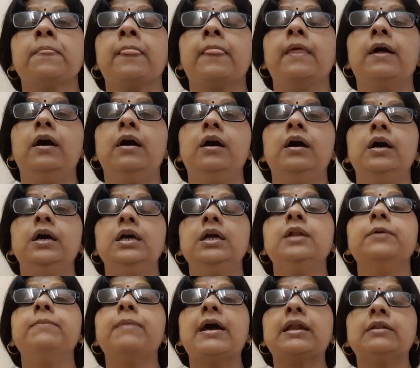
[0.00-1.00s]

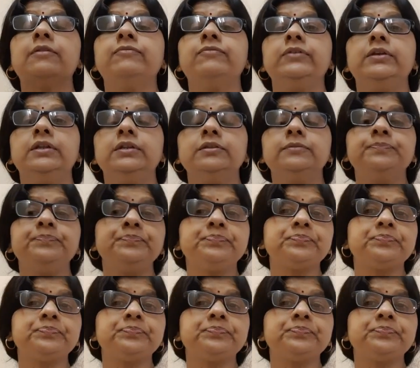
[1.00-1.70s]
in a battlefield